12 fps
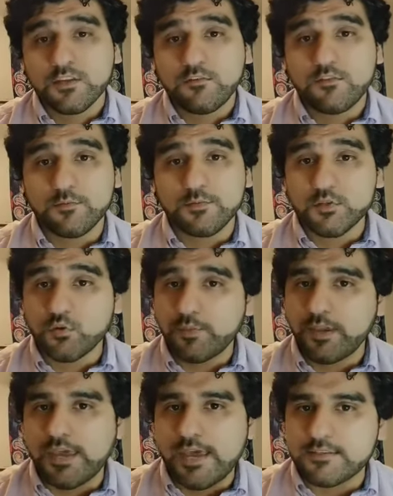from
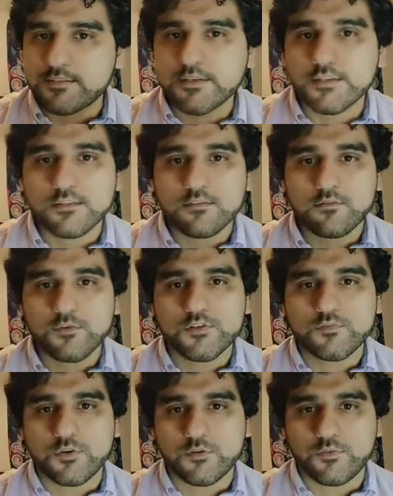sorbic acid,
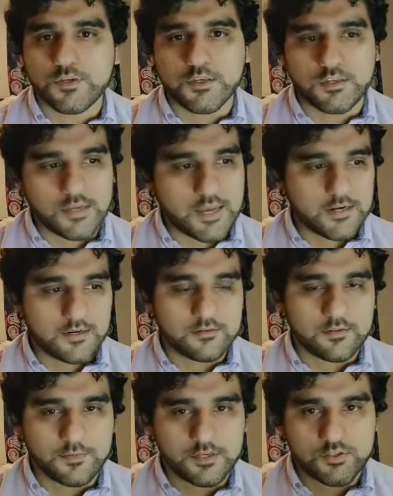which when we add it
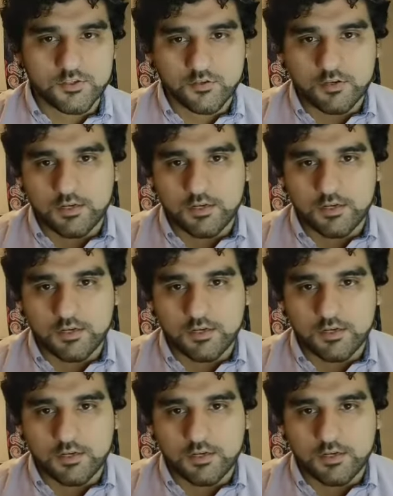in the mixture,